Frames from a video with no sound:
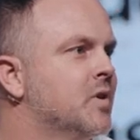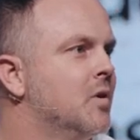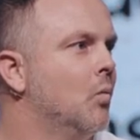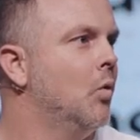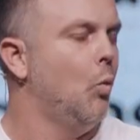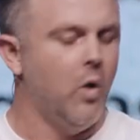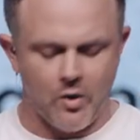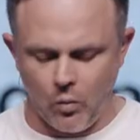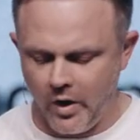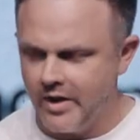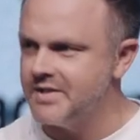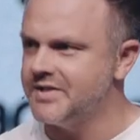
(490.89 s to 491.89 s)
What,
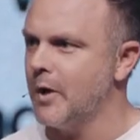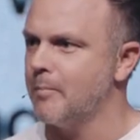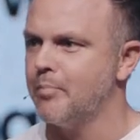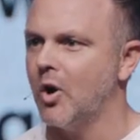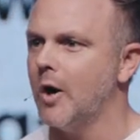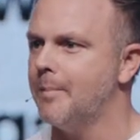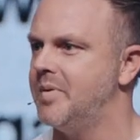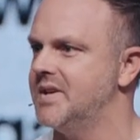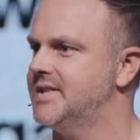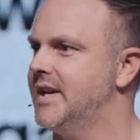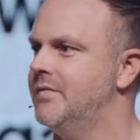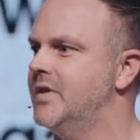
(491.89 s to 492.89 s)
what is their
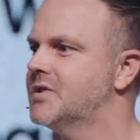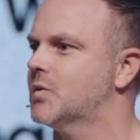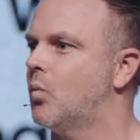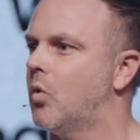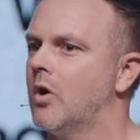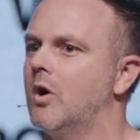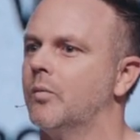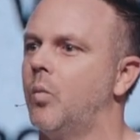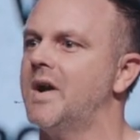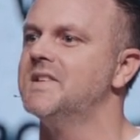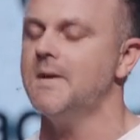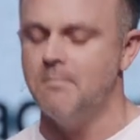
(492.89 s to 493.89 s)
purpose in this world? What
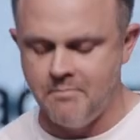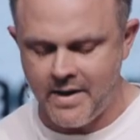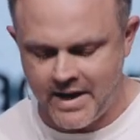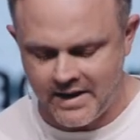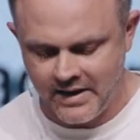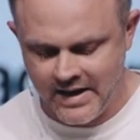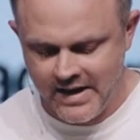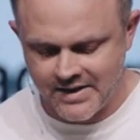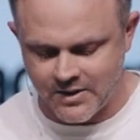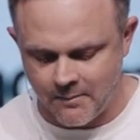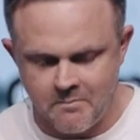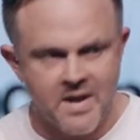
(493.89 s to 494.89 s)
does it mean
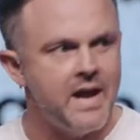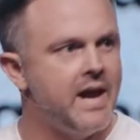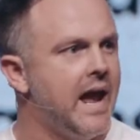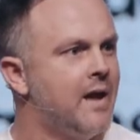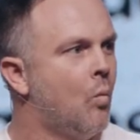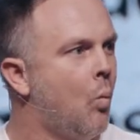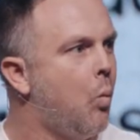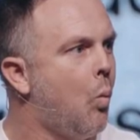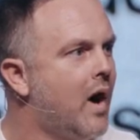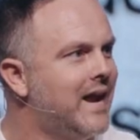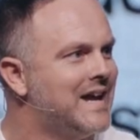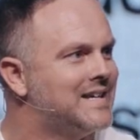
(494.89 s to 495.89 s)
to me? And
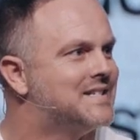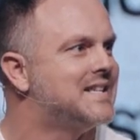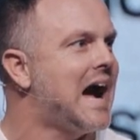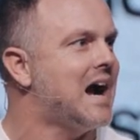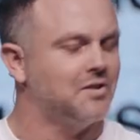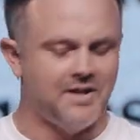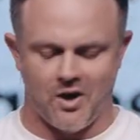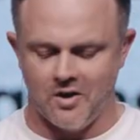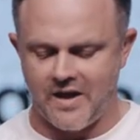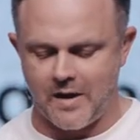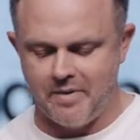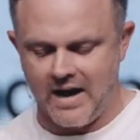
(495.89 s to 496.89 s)
what exactly are
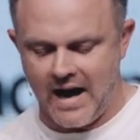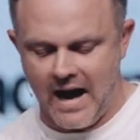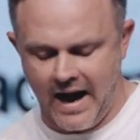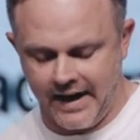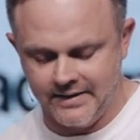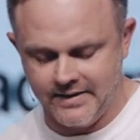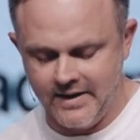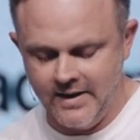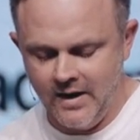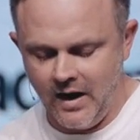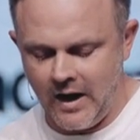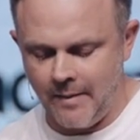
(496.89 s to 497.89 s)
they behind
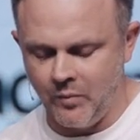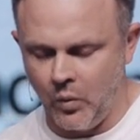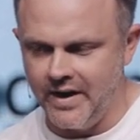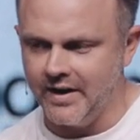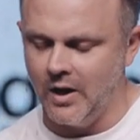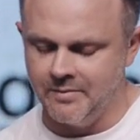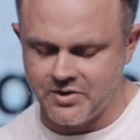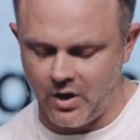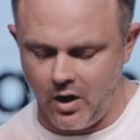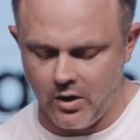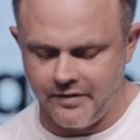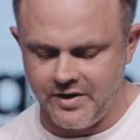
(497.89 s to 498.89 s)
um, when it comes to
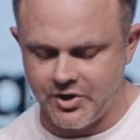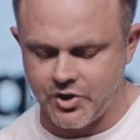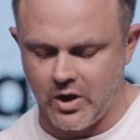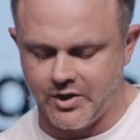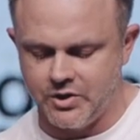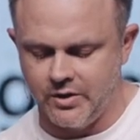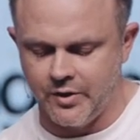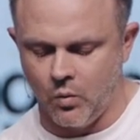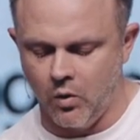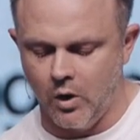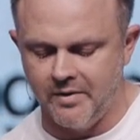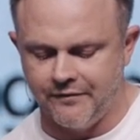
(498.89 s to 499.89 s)
all of the destruction in the
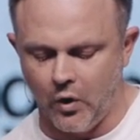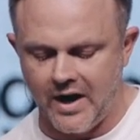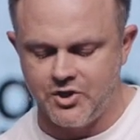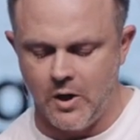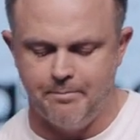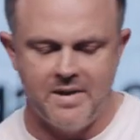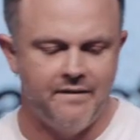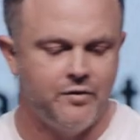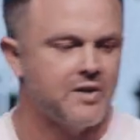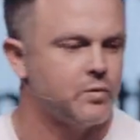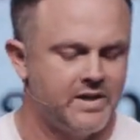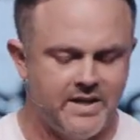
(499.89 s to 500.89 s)
world. Before I jump in, if you
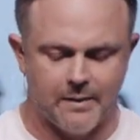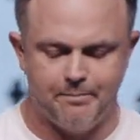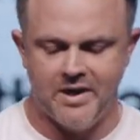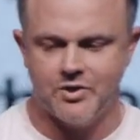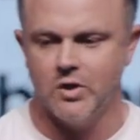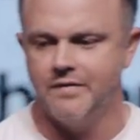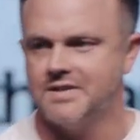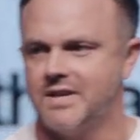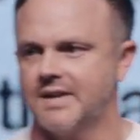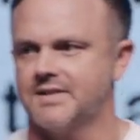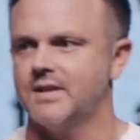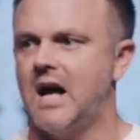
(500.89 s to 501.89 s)
guys want to take a picture of this
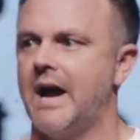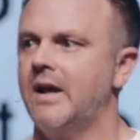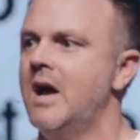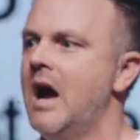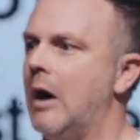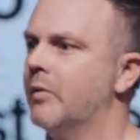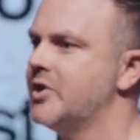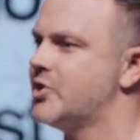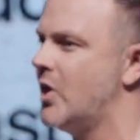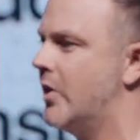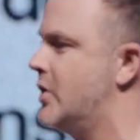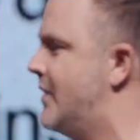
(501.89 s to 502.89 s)
next slide, I want to
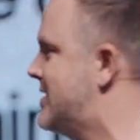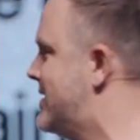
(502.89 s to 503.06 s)
show you this